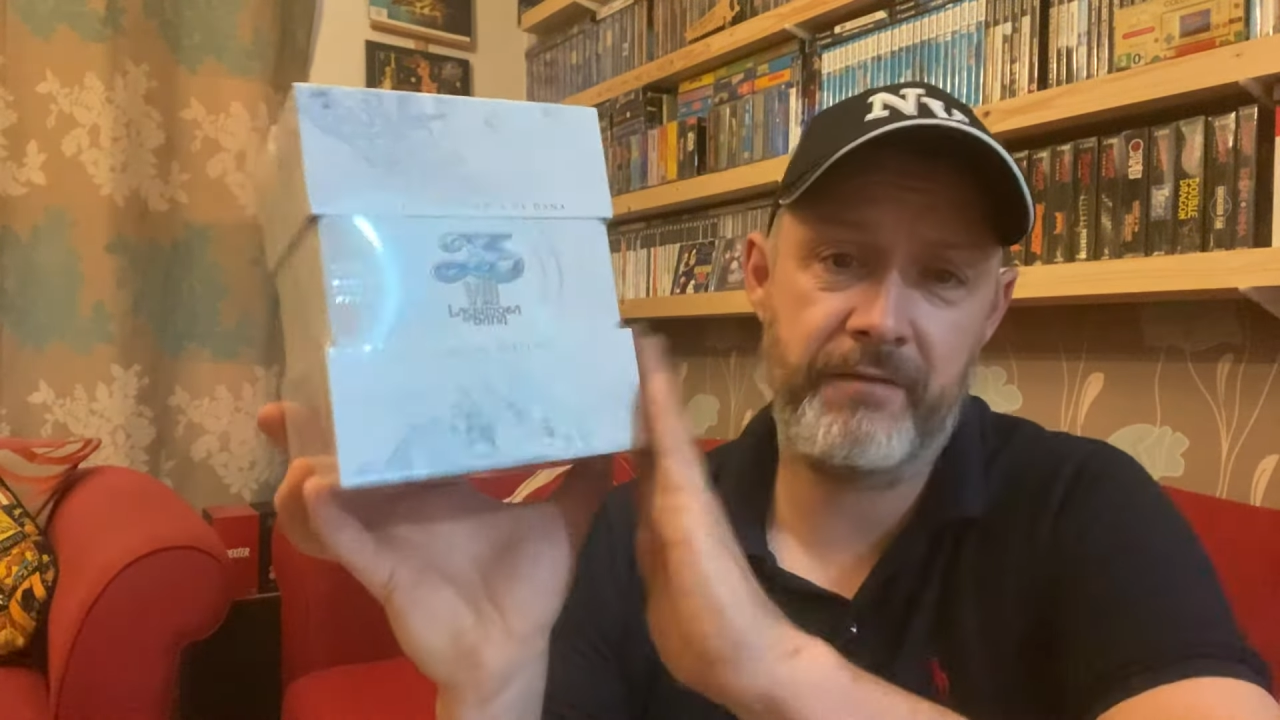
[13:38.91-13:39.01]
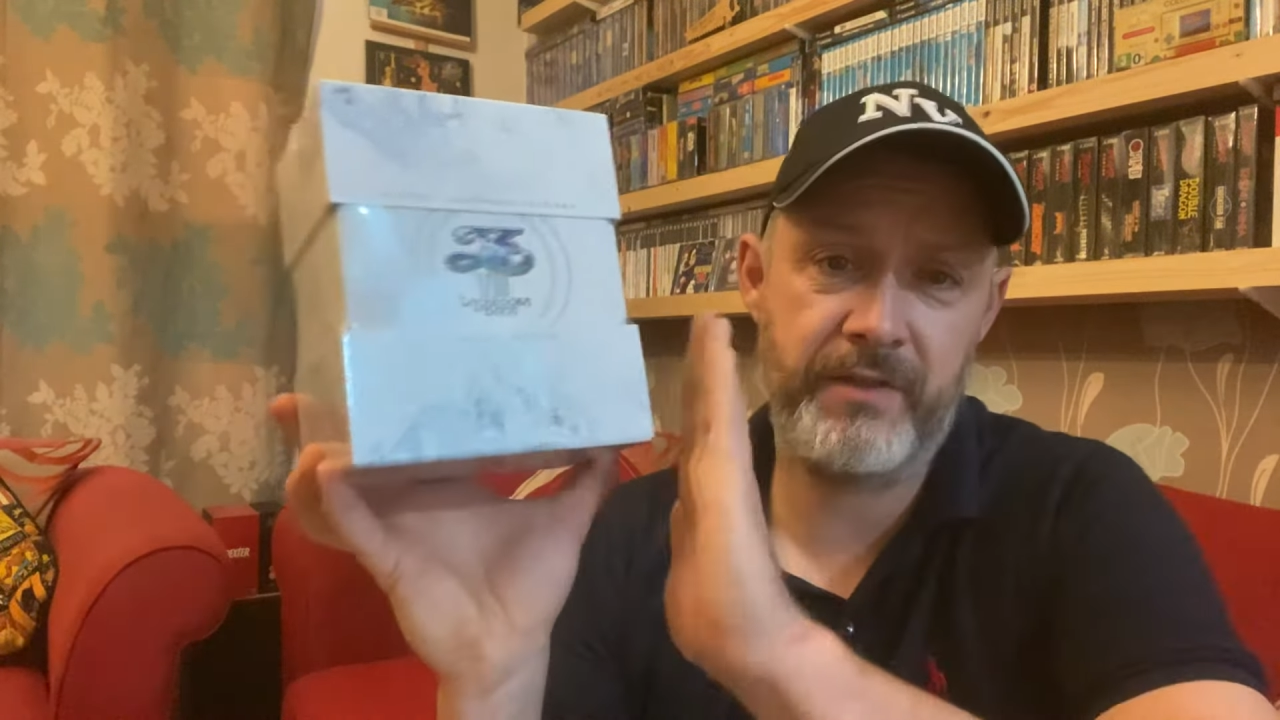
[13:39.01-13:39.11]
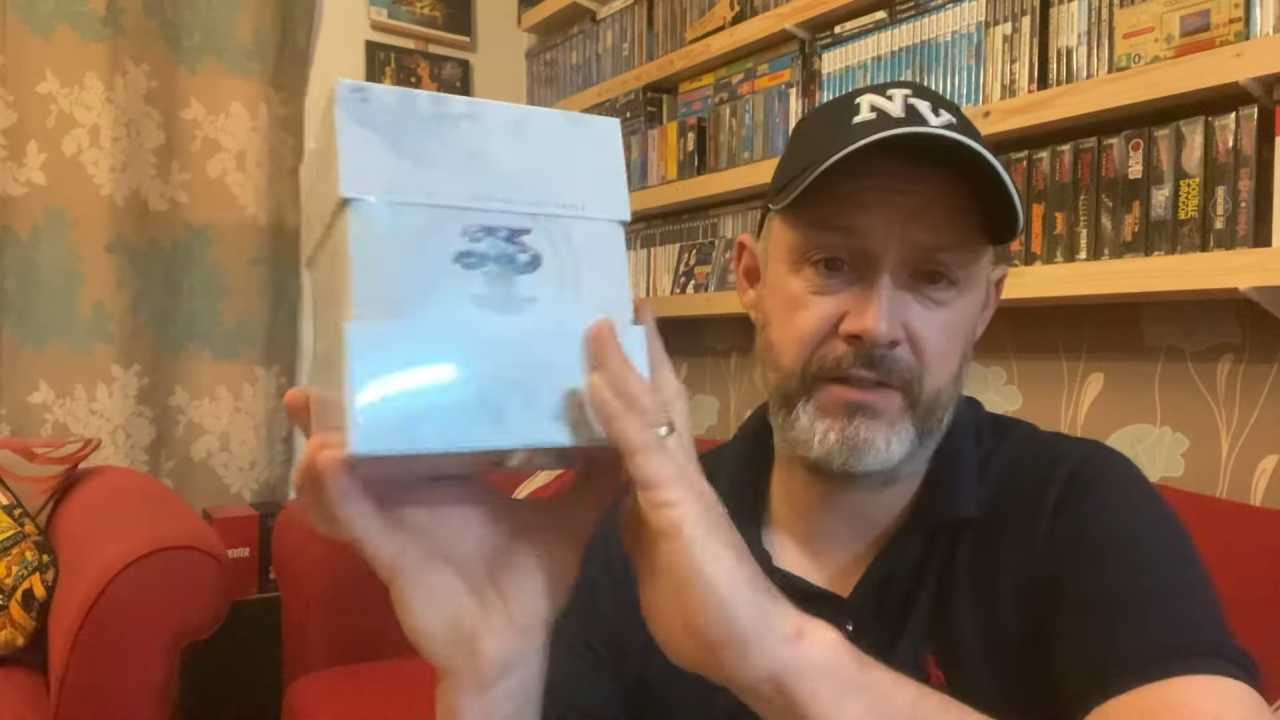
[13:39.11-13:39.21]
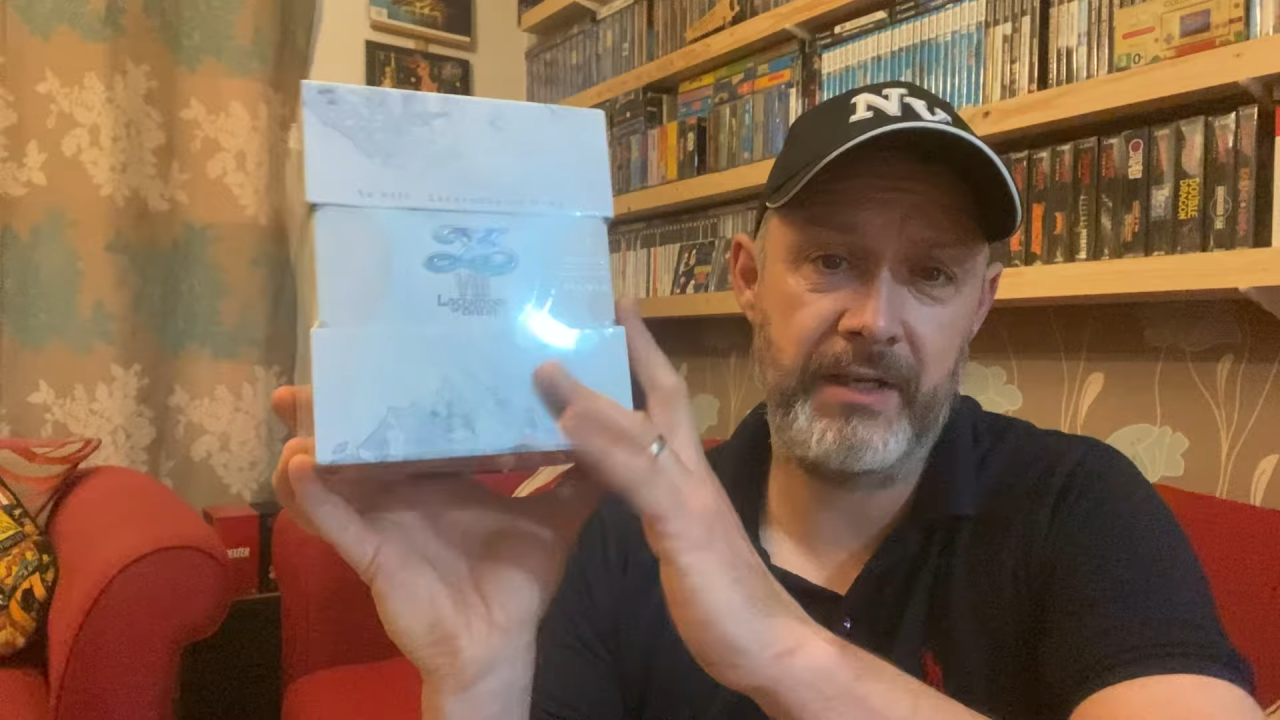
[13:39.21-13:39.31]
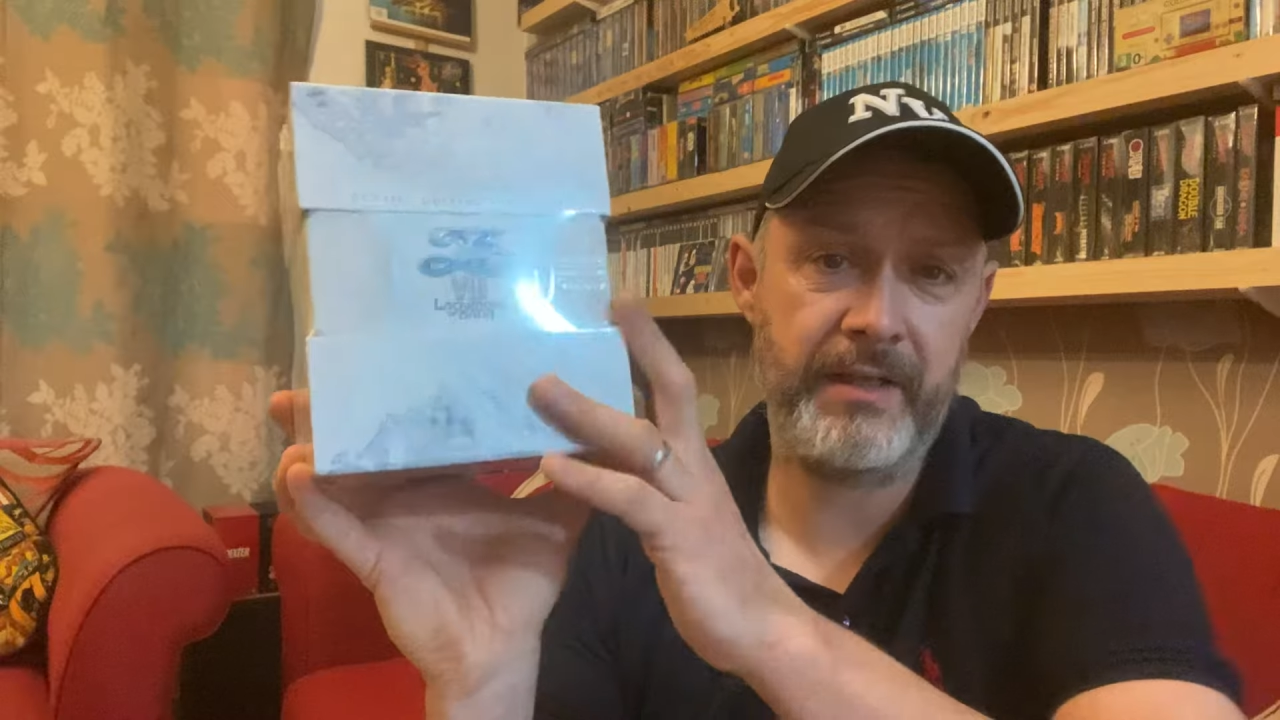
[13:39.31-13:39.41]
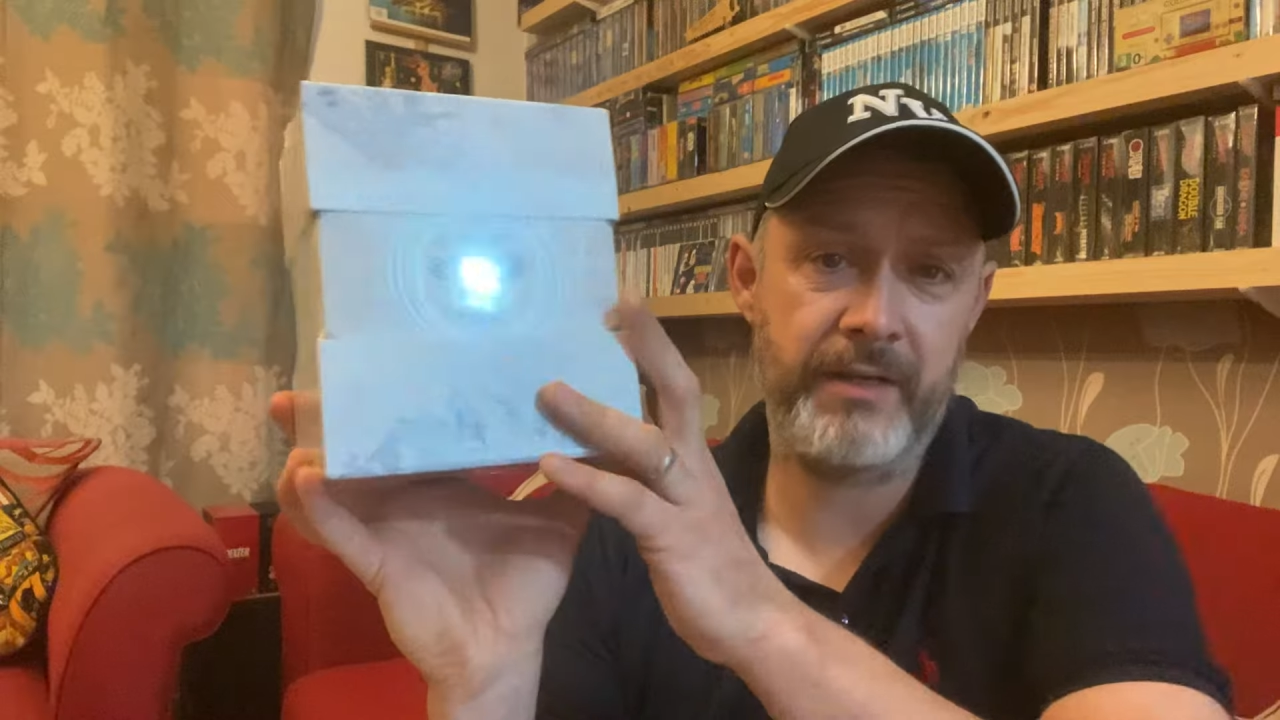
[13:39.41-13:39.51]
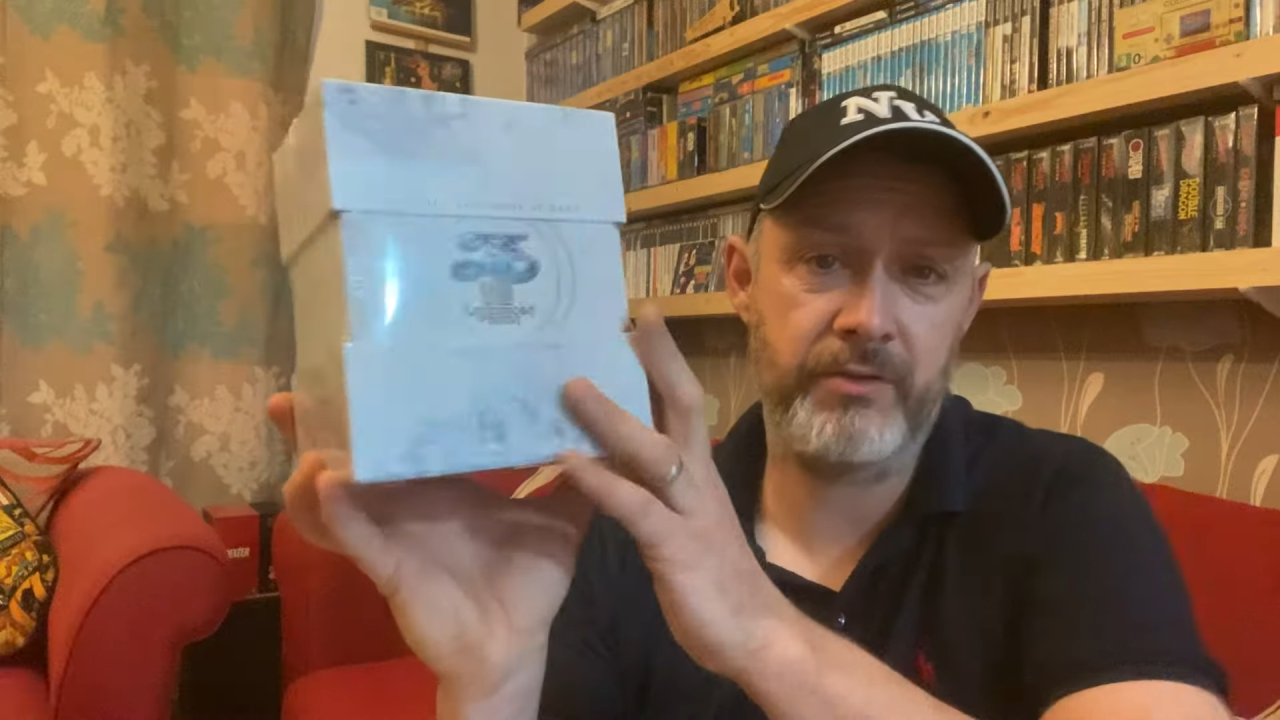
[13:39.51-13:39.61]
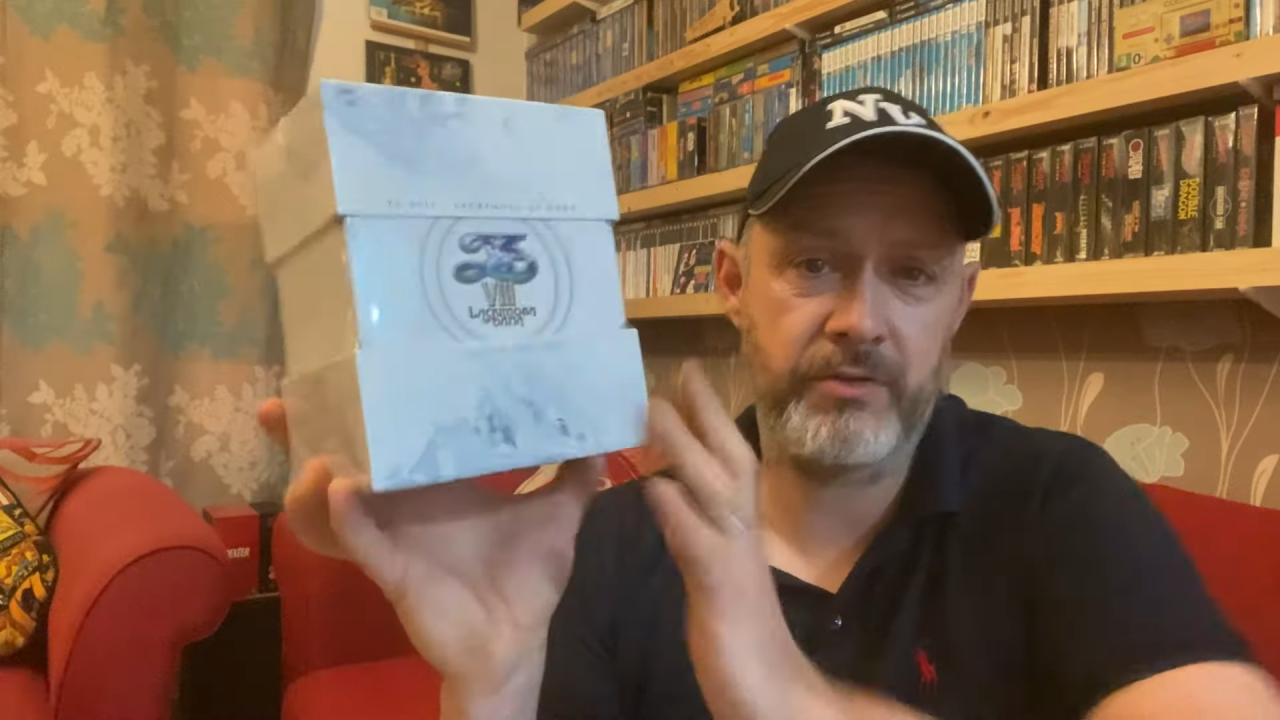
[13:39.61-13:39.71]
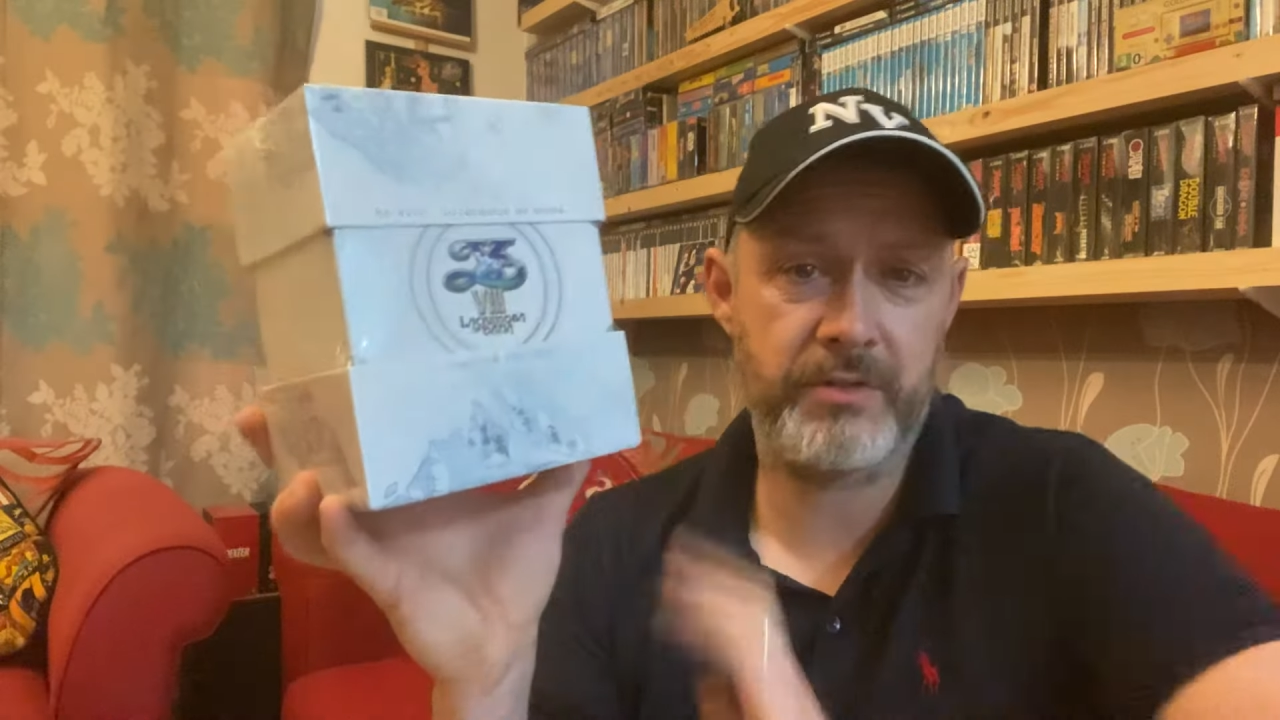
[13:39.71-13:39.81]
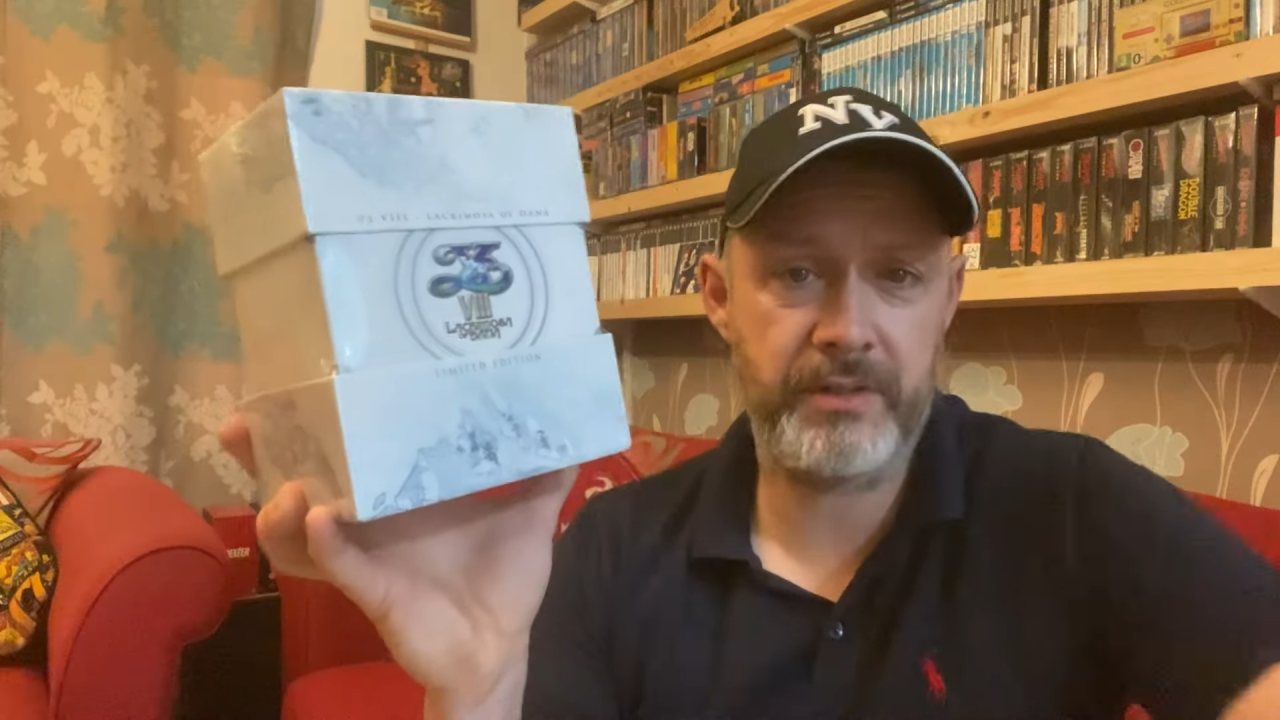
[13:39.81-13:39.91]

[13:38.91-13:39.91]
physically then because